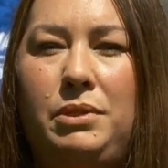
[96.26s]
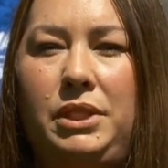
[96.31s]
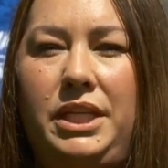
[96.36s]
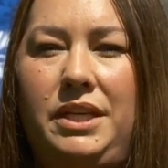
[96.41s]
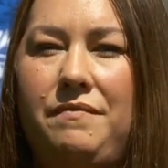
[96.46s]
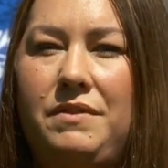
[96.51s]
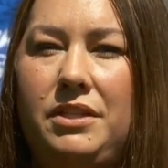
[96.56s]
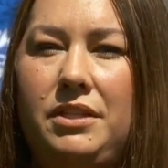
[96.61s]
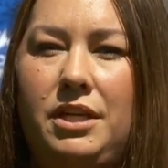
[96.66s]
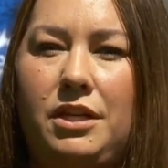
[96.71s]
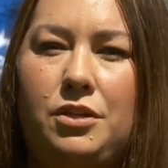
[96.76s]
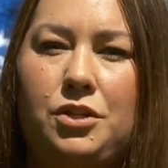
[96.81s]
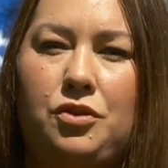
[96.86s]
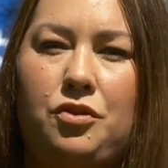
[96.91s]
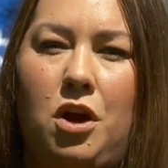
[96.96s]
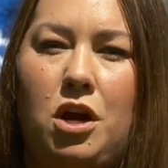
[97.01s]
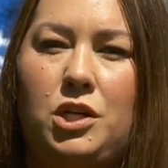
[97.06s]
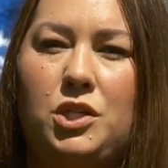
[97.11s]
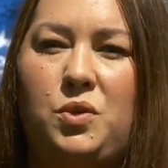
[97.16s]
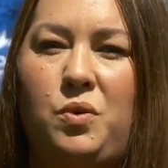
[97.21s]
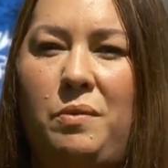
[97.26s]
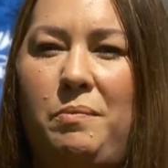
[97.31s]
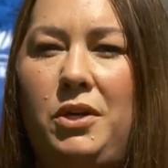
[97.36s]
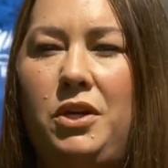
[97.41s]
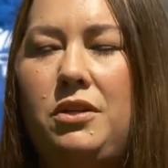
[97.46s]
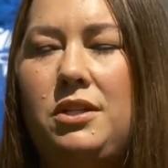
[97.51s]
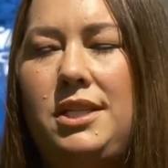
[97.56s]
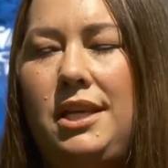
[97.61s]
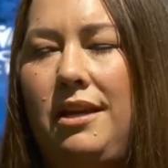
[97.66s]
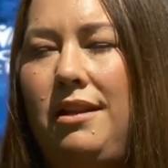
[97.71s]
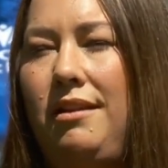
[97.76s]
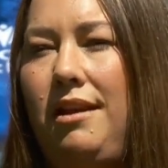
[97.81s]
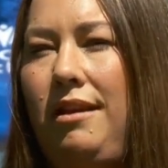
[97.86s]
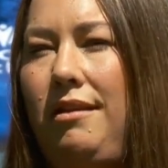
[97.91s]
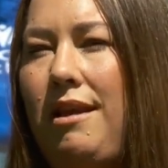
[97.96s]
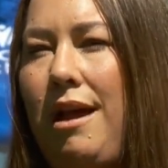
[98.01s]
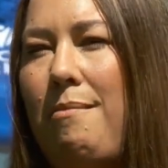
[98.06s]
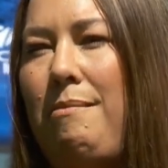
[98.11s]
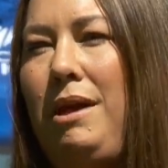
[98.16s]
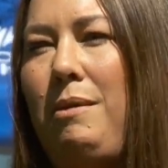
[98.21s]
believe that they're strong swimmers, and,
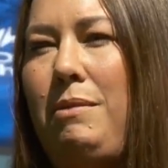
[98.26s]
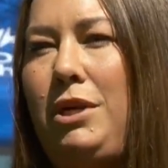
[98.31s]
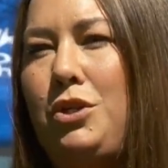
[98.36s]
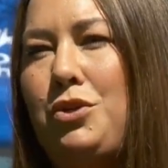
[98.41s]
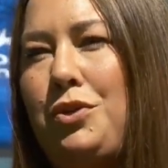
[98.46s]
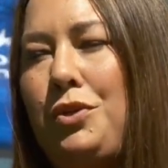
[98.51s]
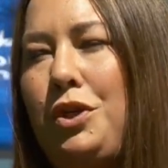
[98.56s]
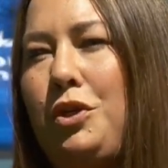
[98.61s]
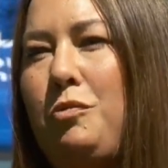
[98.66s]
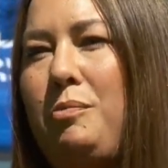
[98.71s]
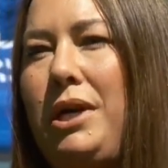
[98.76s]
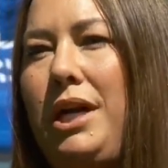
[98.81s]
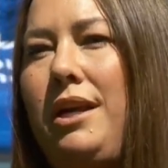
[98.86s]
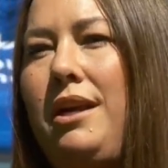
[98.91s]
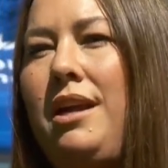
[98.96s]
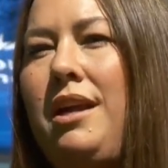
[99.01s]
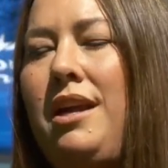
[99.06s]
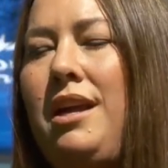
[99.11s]
and that may be true, but